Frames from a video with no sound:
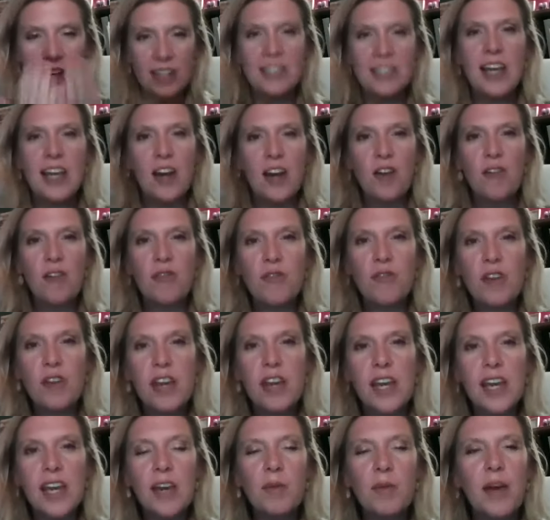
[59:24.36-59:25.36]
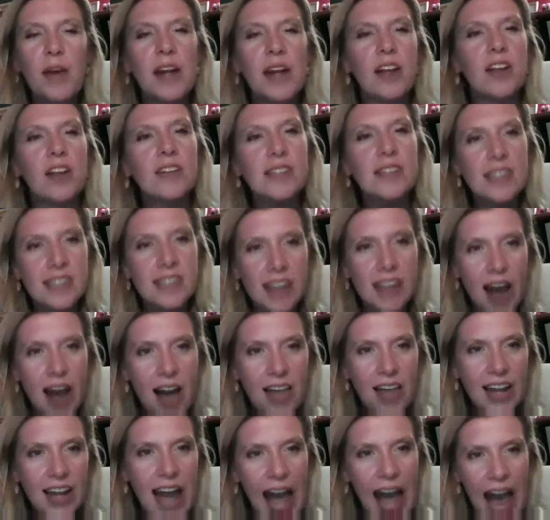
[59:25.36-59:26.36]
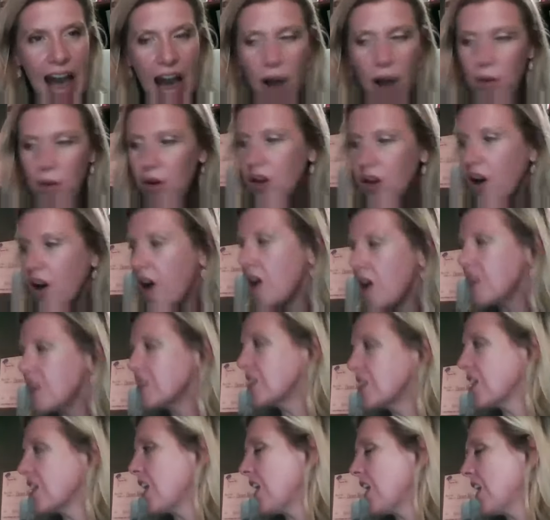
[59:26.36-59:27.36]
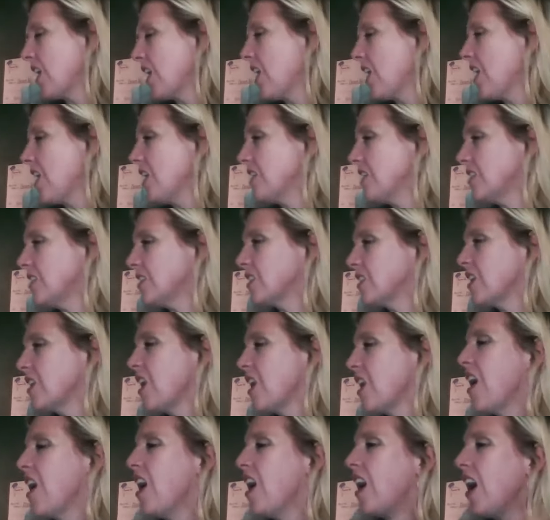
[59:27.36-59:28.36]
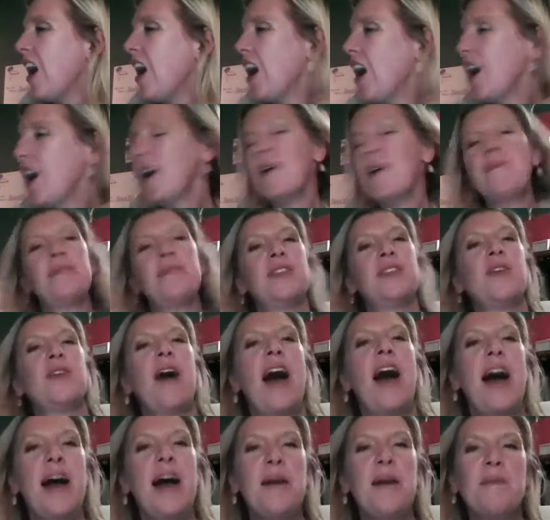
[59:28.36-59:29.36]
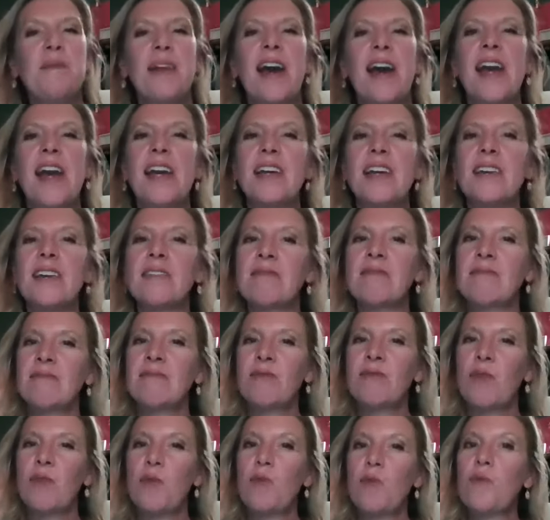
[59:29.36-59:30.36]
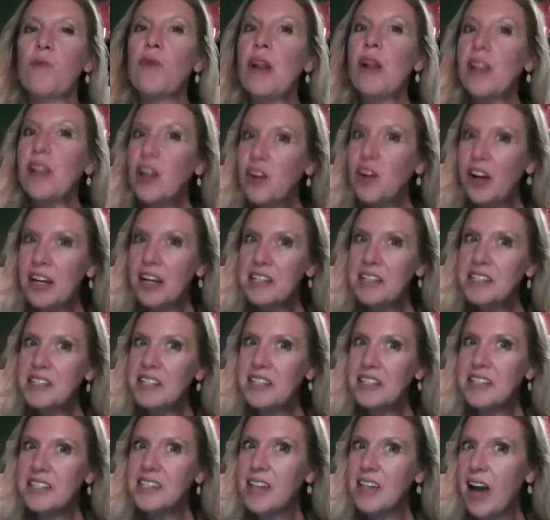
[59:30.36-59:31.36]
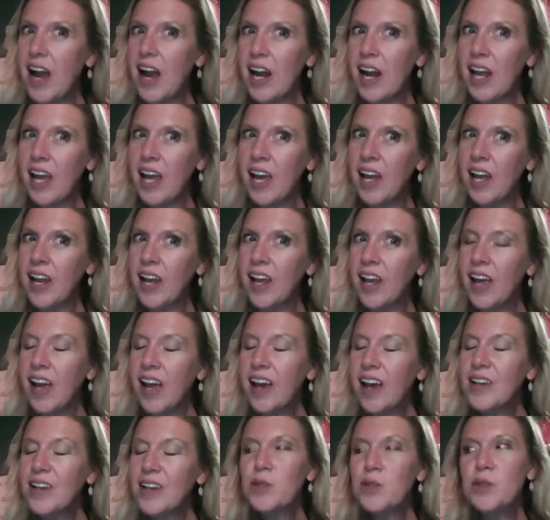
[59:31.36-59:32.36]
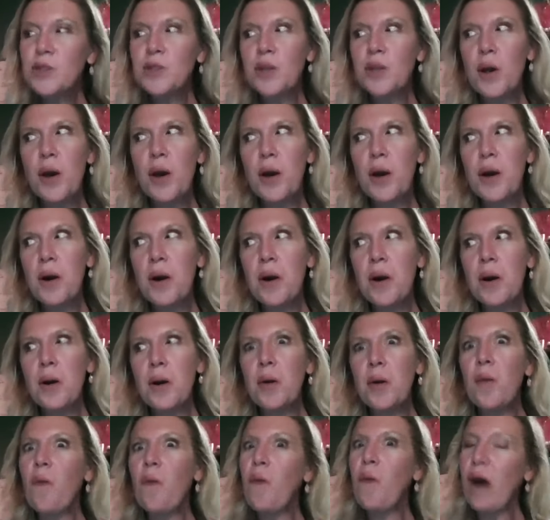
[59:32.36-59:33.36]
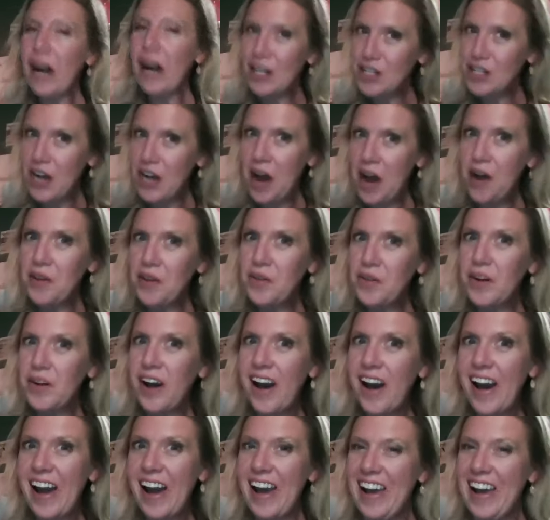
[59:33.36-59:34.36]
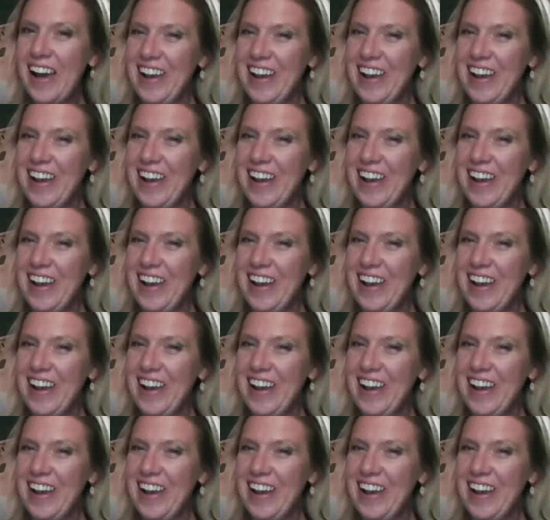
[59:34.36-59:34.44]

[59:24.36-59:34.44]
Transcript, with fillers: 1003 we had a good solid hour call tonight guys um, so i'm like really crazy excited. So watch out, you guys.